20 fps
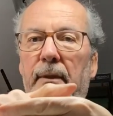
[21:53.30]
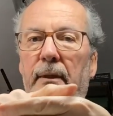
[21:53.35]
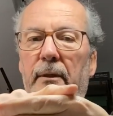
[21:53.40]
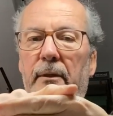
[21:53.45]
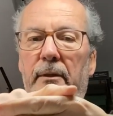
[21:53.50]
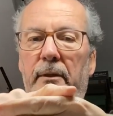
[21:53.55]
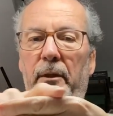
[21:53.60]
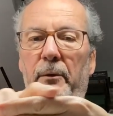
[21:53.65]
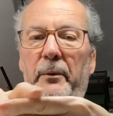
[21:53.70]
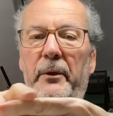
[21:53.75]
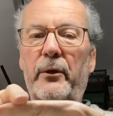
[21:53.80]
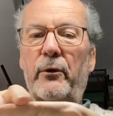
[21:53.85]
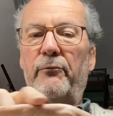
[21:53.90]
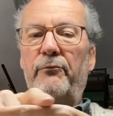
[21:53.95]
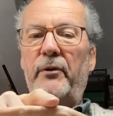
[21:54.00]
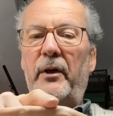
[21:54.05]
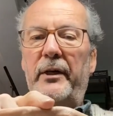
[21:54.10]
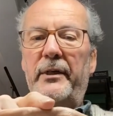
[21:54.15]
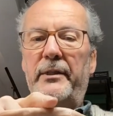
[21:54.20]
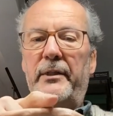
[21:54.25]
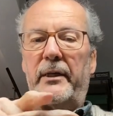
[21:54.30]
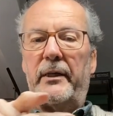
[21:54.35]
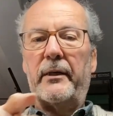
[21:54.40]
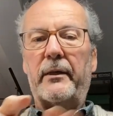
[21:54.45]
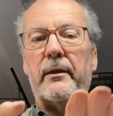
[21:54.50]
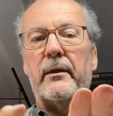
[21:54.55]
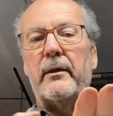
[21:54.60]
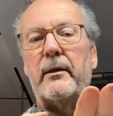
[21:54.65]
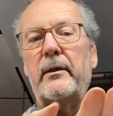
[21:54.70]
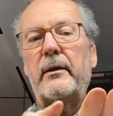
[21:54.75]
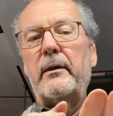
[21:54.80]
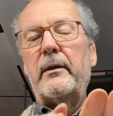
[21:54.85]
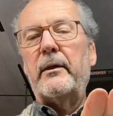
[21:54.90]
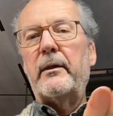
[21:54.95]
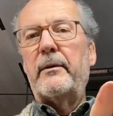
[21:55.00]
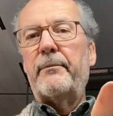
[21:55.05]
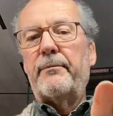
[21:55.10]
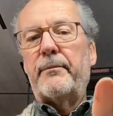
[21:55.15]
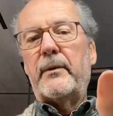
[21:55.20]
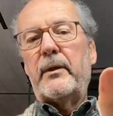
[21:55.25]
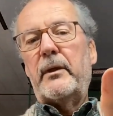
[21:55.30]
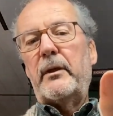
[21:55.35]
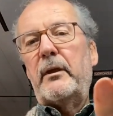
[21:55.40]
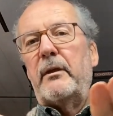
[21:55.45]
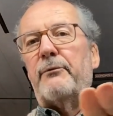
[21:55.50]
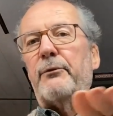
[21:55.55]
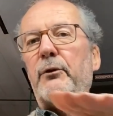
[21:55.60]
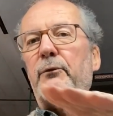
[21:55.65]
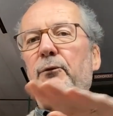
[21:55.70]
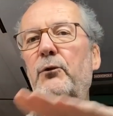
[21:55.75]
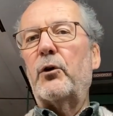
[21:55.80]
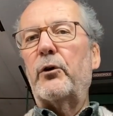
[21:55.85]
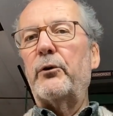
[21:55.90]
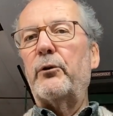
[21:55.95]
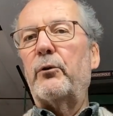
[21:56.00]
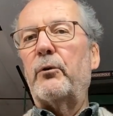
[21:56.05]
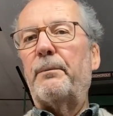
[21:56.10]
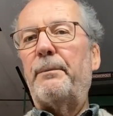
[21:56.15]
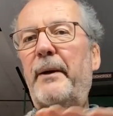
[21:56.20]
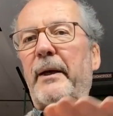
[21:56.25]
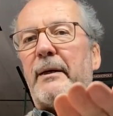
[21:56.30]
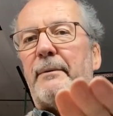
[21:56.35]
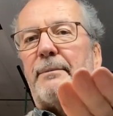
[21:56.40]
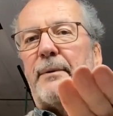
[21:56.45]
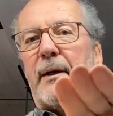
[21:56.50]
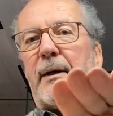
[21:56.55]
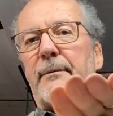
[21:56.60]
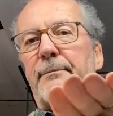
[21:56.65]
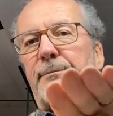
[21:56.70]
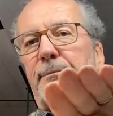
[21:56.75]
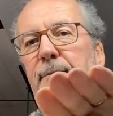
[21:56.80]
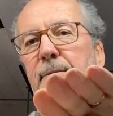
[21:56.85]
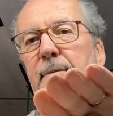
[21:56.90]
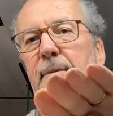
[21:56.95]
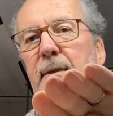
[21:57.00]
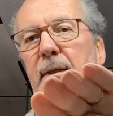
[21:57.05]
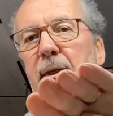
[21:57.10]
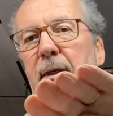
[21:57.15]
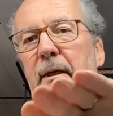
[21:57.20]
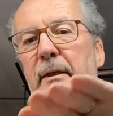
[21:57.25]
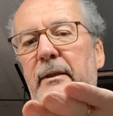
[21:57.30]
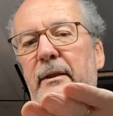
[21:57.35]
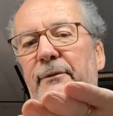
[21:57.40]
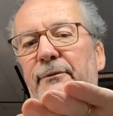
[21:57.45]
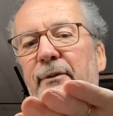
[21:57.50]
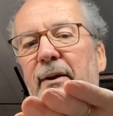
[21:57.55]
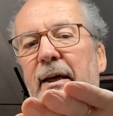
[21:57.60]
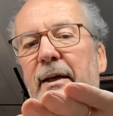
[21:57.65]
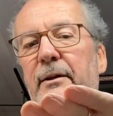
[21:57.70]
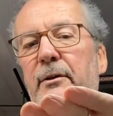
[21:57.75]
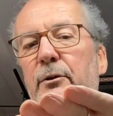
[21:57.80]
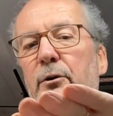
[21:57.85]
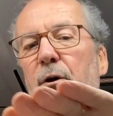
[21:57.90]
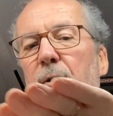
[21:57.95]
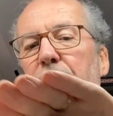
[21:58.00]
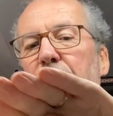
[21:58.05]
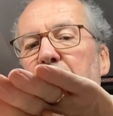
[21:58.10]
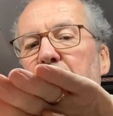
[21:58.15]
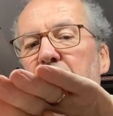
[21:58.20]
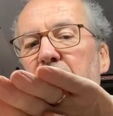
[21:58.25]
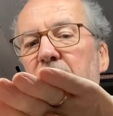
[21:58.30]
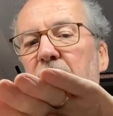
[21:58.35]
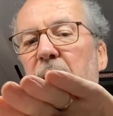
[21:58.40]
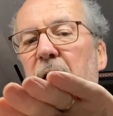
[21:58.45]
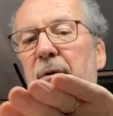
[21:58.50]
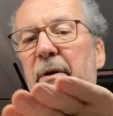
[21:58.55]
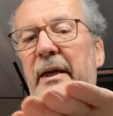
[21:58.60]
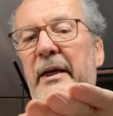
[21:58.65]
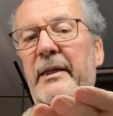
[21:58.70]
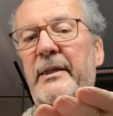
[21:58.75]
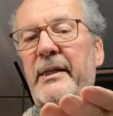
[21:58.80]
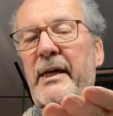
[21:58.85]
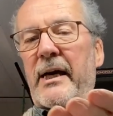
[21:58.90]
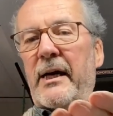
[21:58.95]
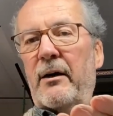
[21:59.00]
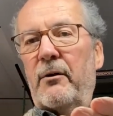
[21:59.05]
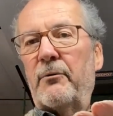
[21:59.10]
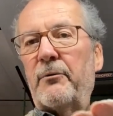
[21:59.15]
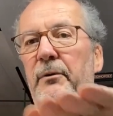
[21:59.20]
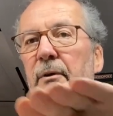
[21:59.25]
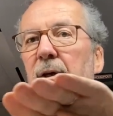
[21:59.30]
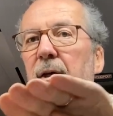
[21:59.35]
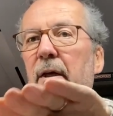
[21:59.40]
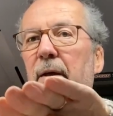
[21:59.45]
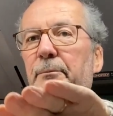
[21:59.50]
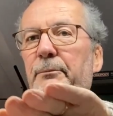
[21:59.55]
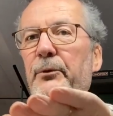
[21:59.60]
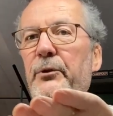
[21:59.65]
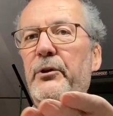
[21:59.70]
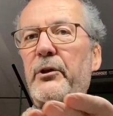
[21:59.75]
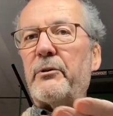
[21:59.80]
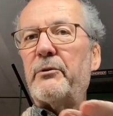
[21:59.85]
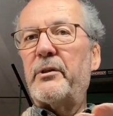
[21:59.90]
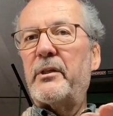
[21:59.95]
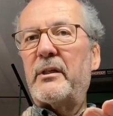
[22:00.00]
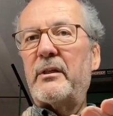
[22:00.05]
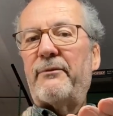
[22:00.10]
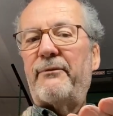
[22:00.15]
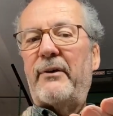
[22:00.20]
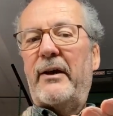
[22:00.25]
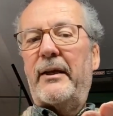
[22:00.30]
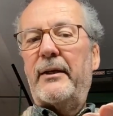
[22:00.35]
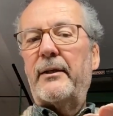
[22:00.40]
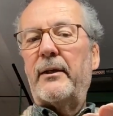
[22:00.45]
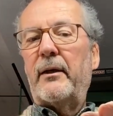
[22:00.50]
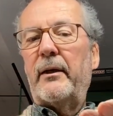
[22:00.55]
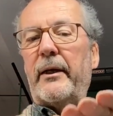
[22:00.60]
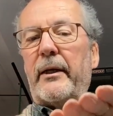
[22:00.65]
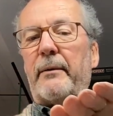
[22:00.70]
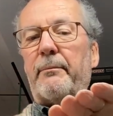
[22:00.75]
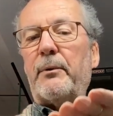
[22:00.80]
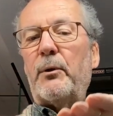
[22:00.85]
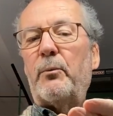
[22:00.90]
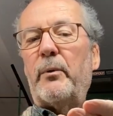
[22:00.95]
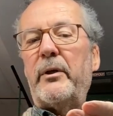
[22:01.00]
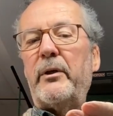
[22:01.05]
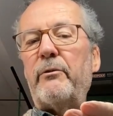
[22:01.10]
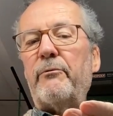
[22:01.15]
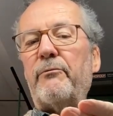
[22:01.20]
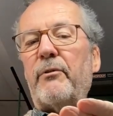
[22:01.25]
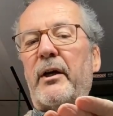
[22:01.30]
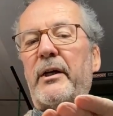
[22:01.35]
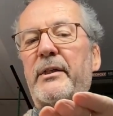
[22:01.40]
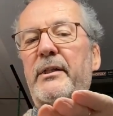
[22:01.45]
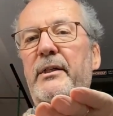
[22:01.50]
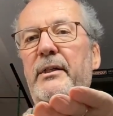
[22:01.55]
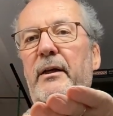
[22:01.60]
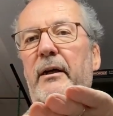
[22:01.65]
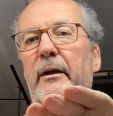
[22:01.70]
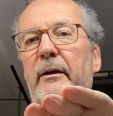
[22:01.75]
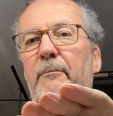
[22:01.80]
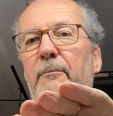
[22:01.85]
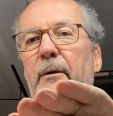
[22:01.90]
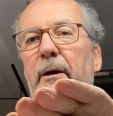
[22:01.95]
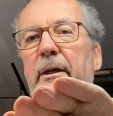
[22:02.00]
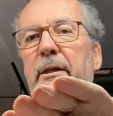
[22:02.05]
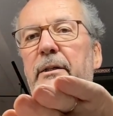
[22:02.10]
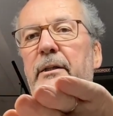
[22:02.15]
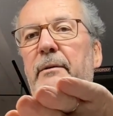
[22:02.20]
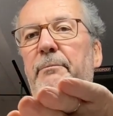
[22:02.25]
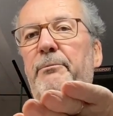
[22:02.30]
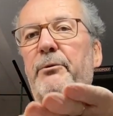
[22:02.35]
So when you're writing, if you've got your paper and the flat top is going down, it produces a fat line. But when you write sideways, it